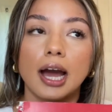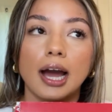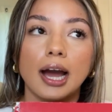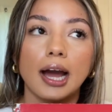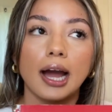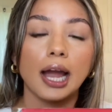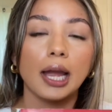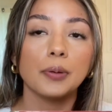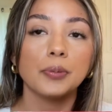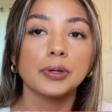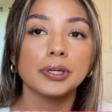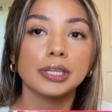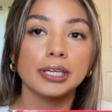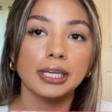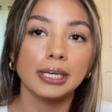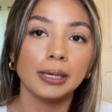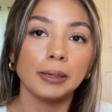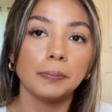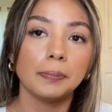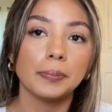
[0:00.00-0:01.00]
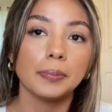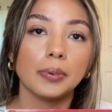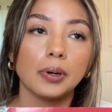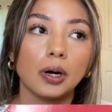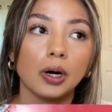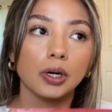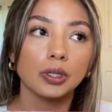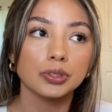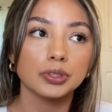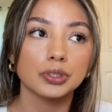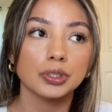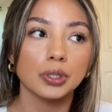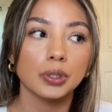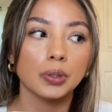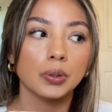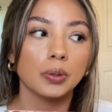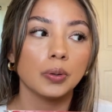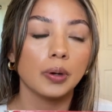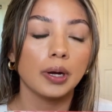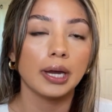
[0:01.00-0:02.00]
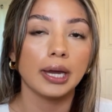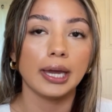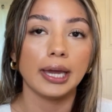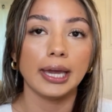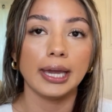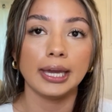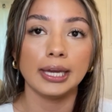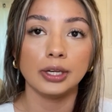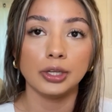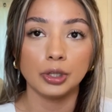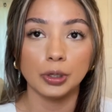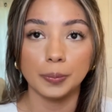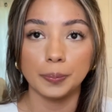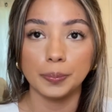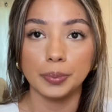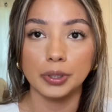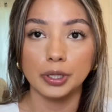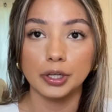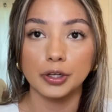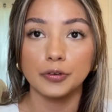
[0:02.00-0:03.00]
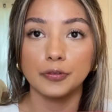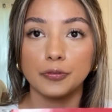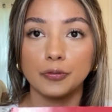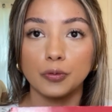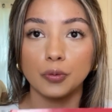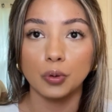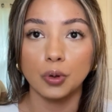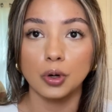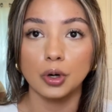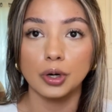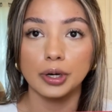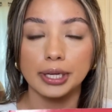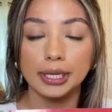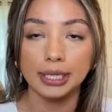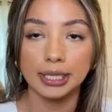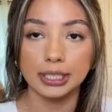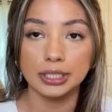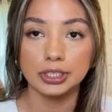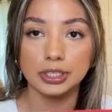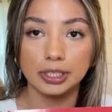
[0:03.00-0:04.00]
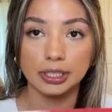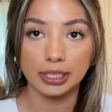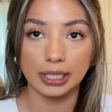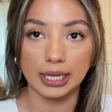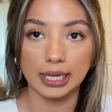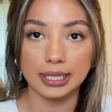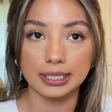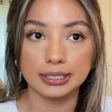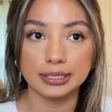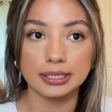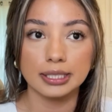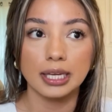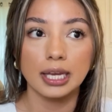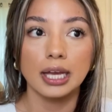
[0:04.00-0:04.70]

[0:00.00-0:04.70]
I would keep also a notebook for each class